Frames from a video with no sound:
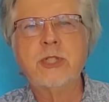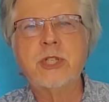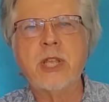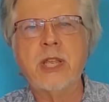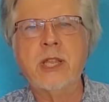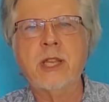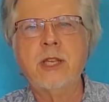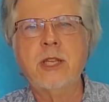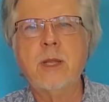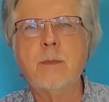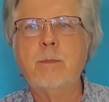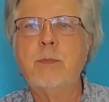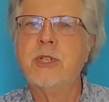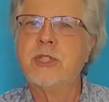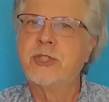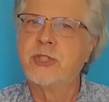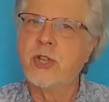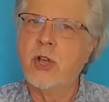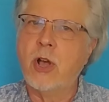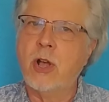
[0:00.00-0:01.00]
in the
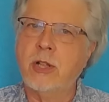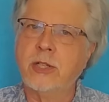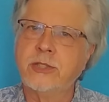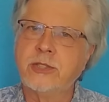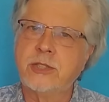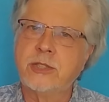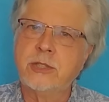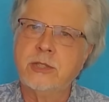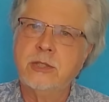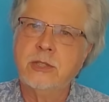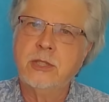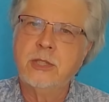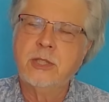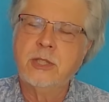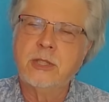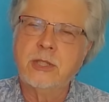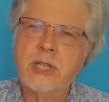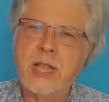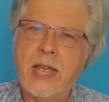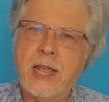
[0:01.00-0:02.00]
basalts
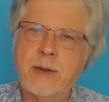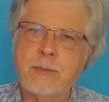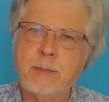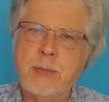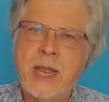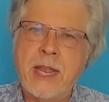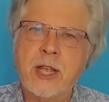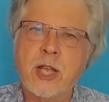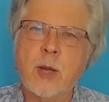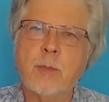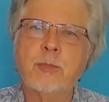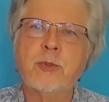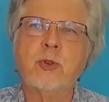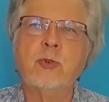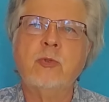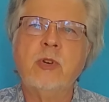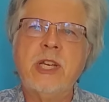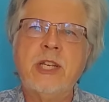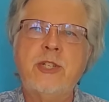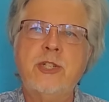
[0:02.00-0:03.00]
that make up the
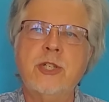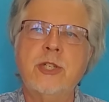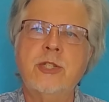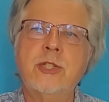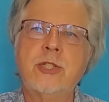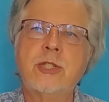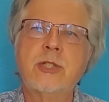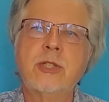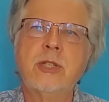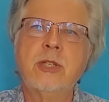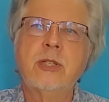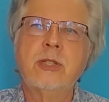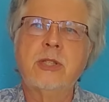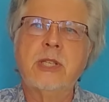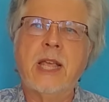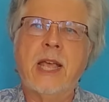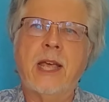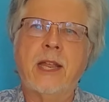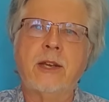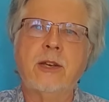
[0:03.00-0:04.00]
ridges
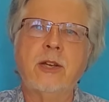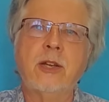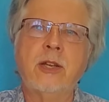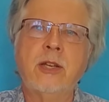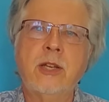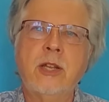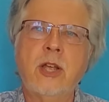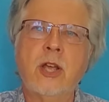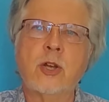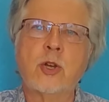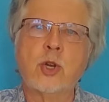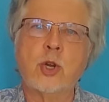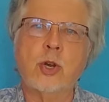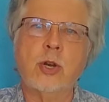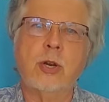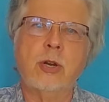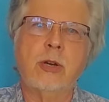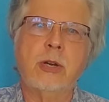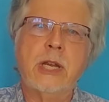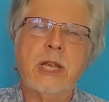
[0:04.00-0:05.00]
that
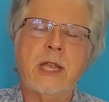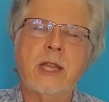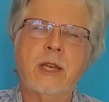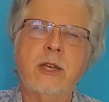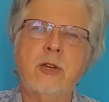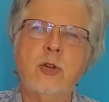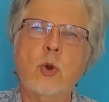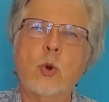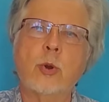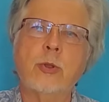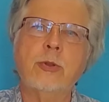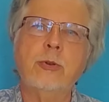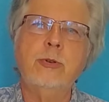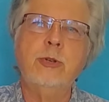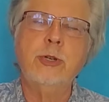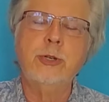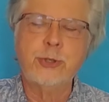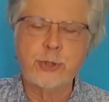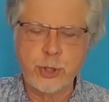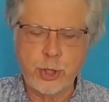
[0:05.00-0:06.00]
occur in northern
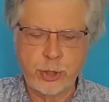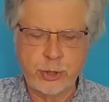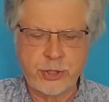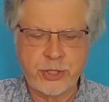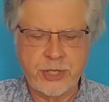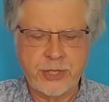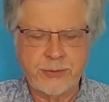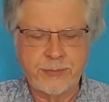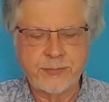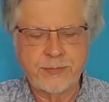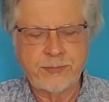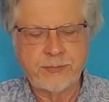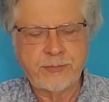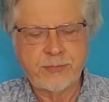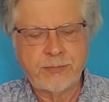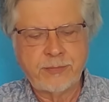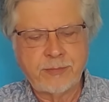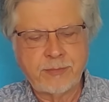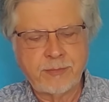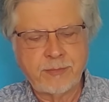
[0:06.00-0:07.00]
New Jersey.
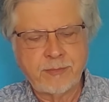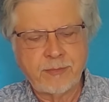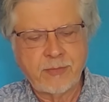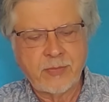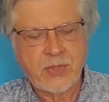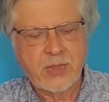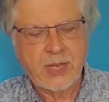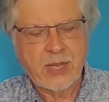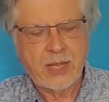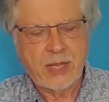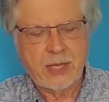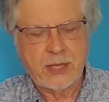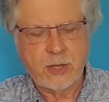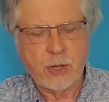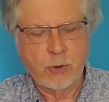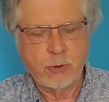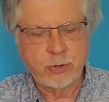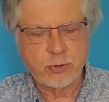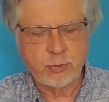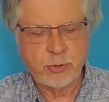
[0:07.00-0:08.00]

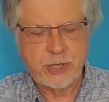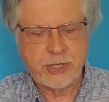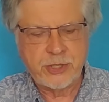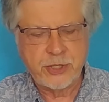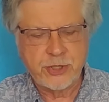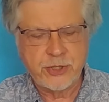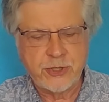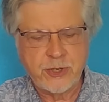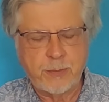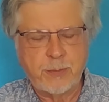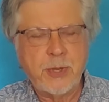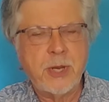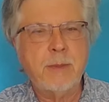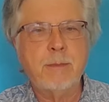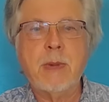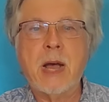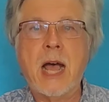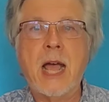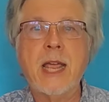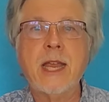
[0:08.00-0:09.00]
Those ridges have been
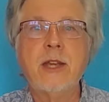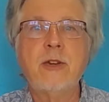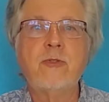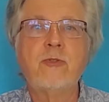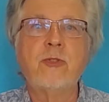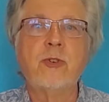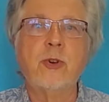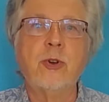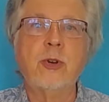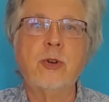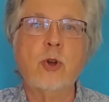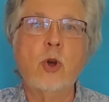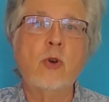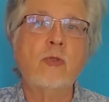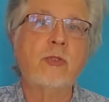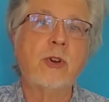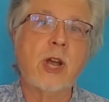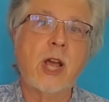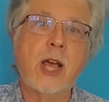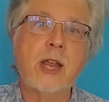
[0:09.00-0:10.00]
mined for
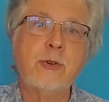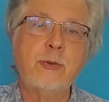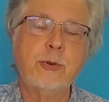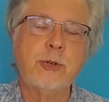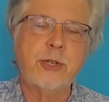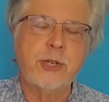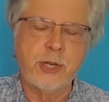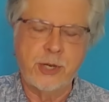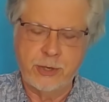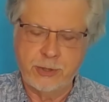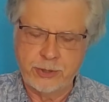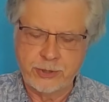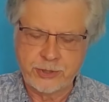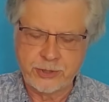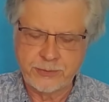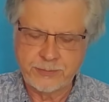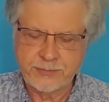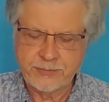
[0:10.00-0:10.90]
over 100 years.